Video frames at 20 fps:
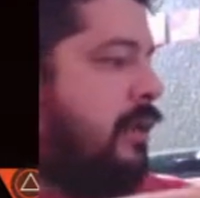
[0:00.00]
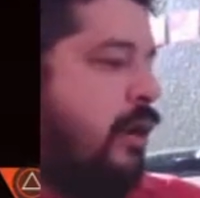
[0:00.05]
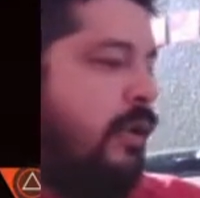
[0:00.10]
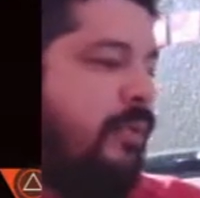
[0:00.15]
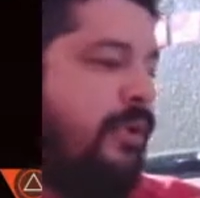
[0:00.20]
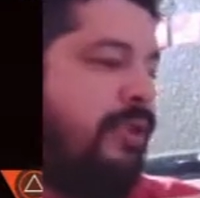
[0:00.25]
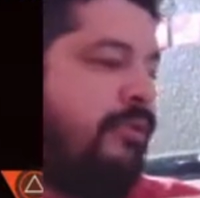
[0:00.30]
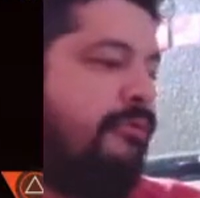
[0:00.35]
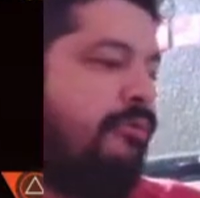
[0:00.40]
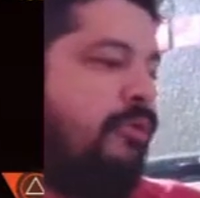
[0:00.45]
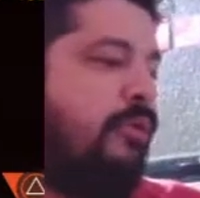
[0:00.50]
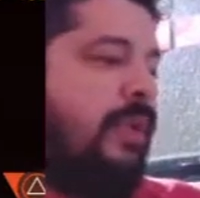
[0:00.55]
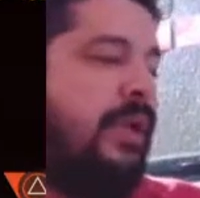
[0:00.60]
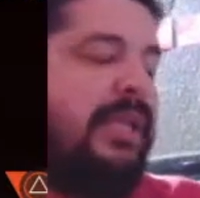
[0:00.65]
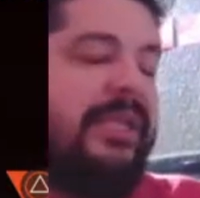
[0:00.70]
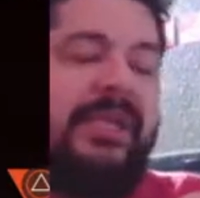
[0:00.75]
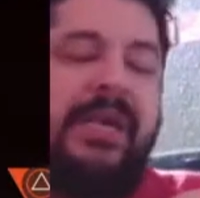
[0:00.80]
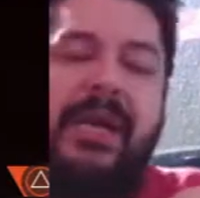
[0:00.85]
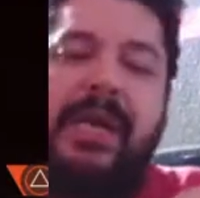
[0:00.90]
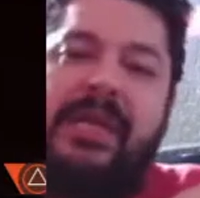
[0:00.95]
going through
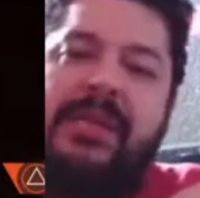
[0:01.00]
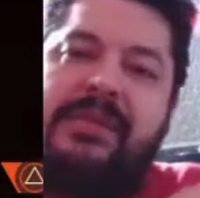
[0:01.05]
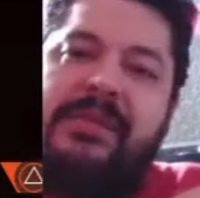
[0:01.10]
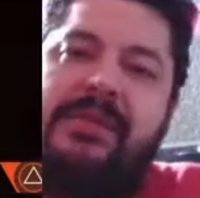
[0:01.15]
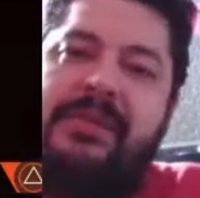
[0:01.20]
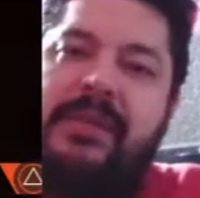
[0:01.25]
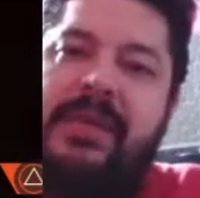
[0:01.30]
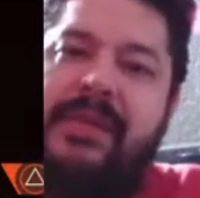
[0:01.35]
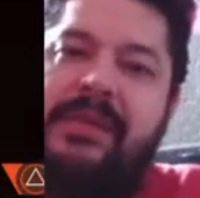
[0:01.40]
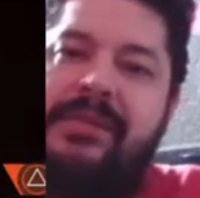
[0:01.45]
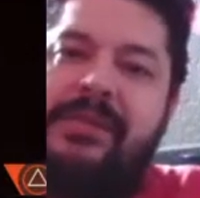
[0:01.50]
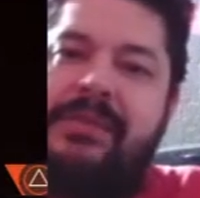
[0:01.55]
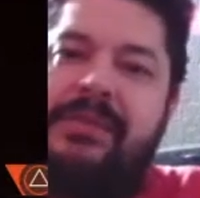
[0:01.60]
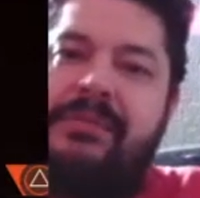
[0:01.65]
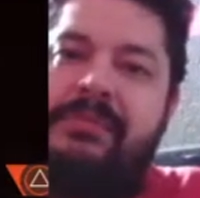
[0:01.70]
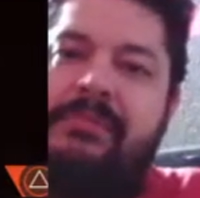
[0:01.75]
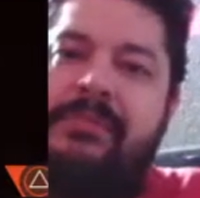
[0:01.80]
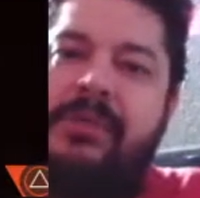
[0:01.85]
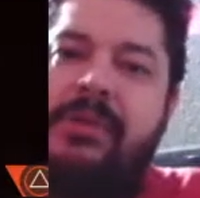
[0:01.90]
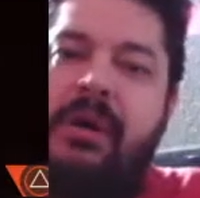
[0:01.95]
it.
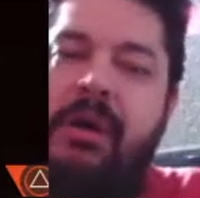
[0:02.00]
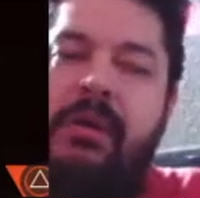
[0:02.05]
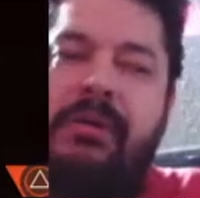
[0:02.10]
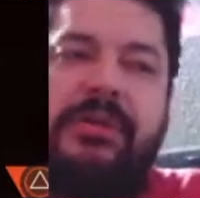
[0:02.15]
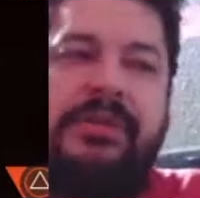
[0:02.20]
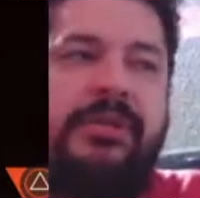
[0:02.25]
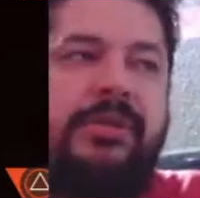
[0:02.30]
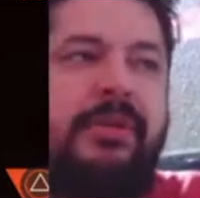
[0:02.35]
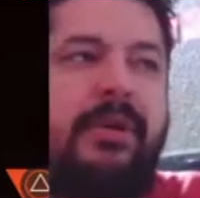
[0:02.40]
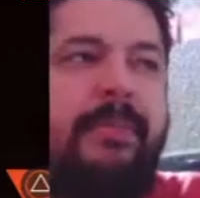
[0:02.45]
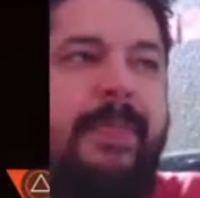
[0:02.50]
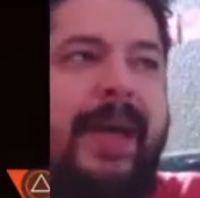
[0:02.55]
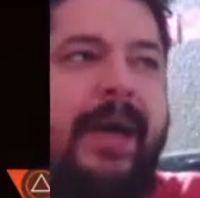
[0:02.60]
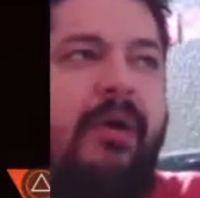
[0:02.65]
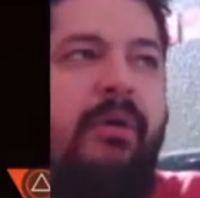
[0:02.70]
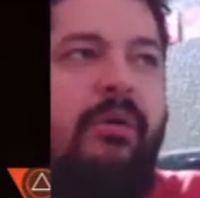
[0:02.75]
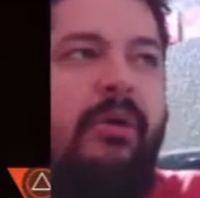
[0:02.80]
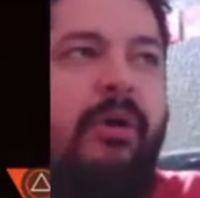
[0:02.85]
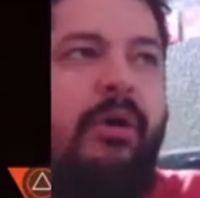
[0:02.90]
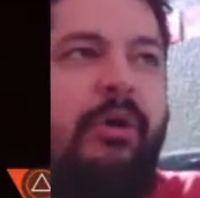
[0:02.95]
Talks
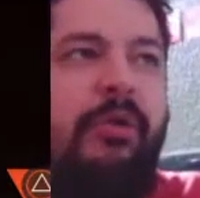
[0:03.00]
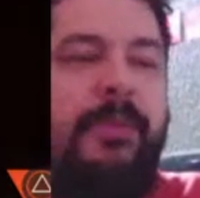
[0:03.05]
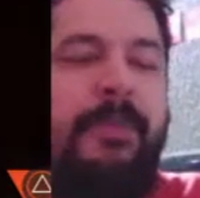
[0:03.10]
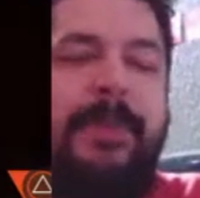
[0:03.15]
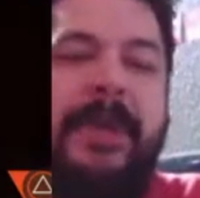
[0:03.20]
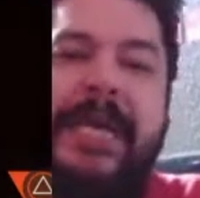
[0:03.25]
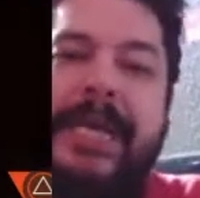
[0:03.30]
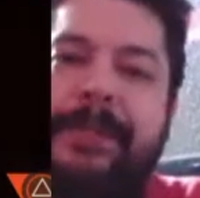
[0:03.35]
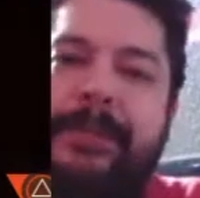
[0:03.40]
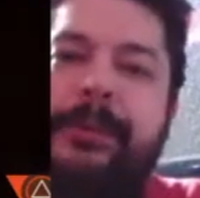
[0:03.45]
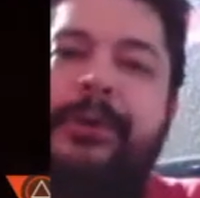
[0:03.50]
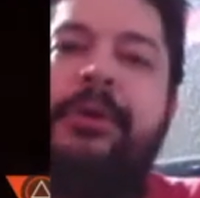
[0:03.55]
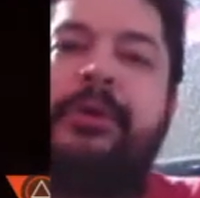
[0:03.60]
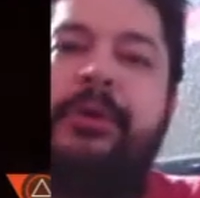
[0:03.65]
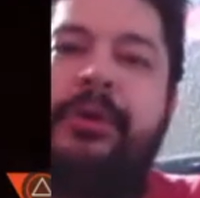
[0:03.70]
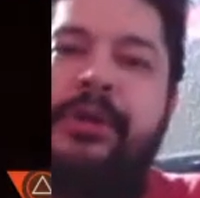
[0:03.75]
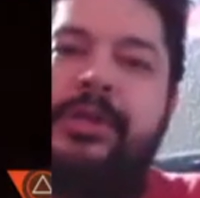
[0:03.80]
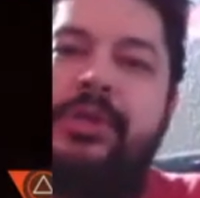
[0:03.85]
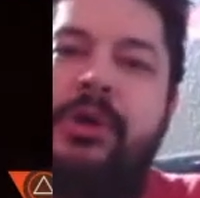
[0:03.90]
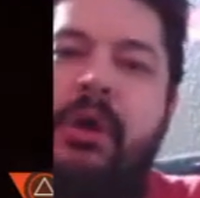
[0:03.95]
about all the people you're
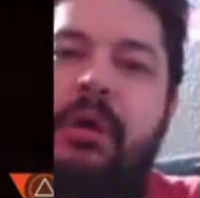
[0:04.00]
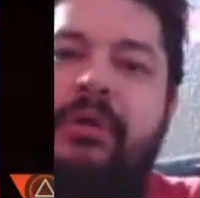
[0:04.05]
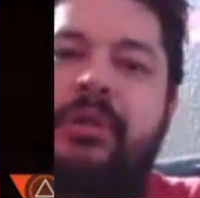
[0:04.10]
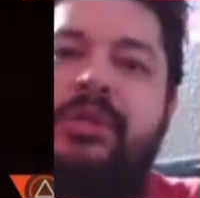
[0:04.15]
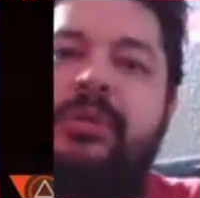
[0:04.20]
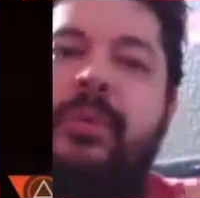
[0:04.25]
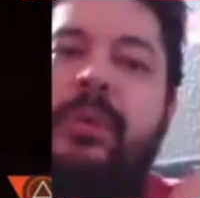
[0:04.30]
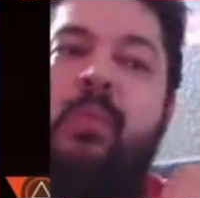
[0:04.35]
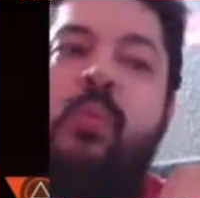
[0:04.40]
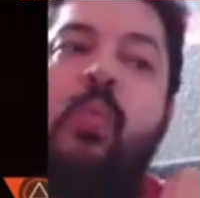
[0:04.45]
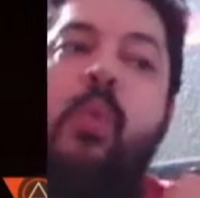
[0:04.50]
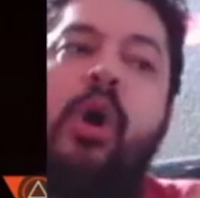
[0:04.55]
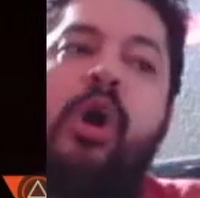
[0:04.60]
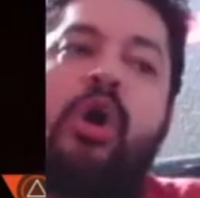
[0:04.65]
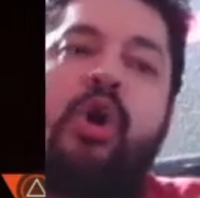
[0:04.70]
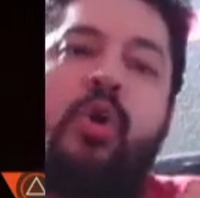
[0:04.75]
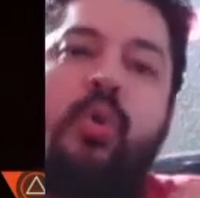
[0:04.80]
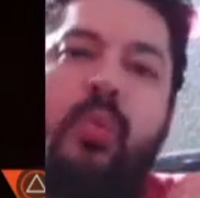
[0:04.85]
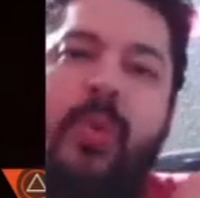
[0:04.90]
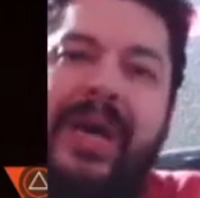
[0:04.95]
going to talk to and
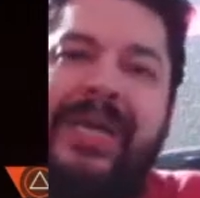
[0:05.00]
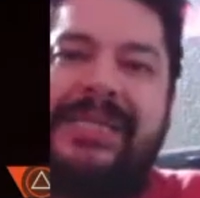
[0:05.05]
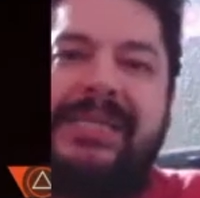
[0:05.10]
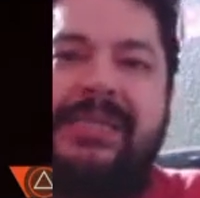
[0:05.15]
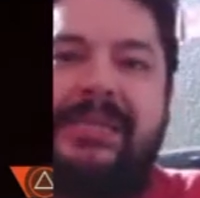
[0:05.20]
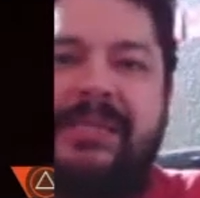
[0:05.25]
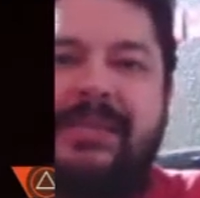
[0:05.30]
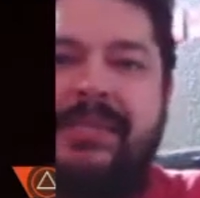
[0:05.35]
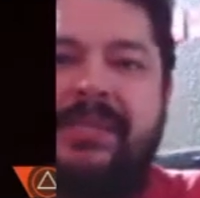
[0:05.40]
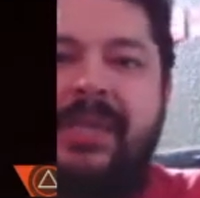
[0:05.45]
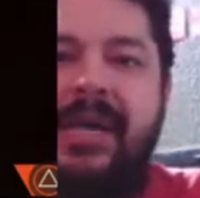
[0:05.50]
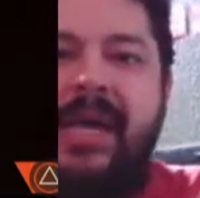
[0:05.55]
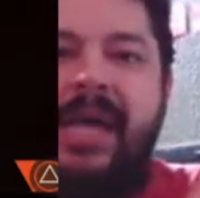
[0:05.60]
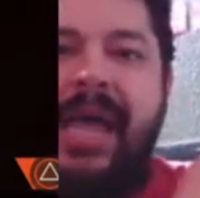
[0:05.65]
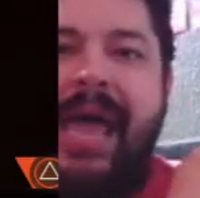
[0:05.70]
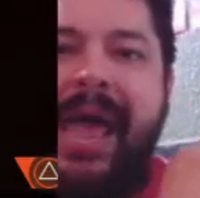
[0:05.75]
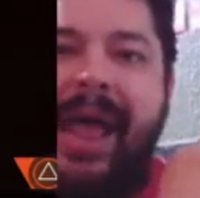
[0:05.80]
what quests,